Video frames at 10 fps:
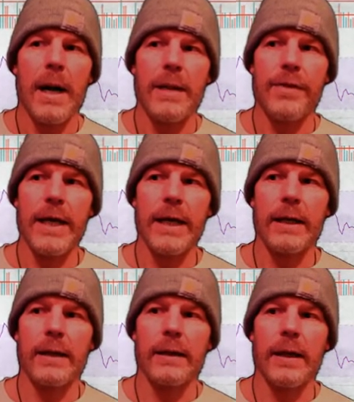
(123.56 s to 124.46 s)

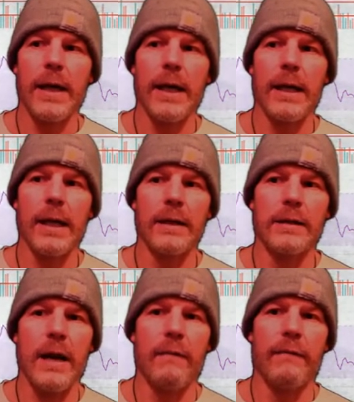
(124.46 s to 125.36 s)
think it is
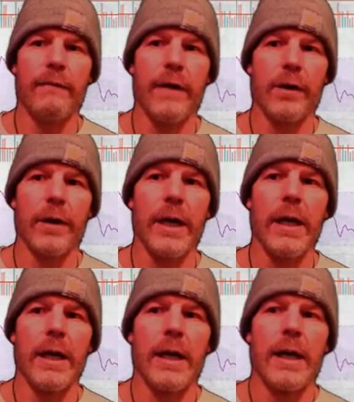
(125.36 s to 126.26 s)
a very
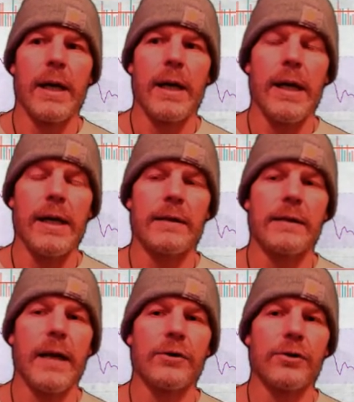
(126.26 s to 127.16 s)

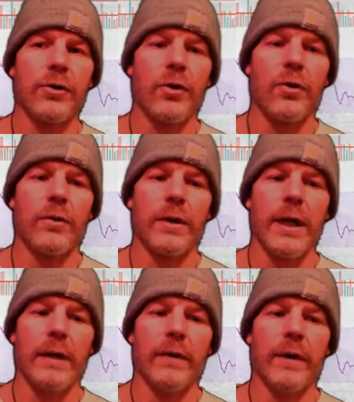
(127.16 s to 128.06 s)
essential,
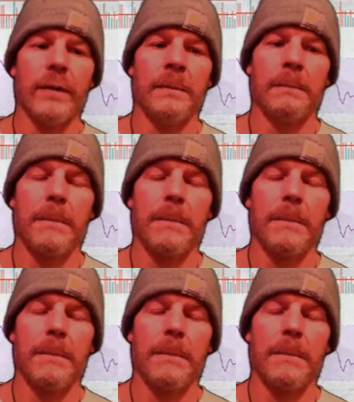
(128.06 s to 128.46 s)
even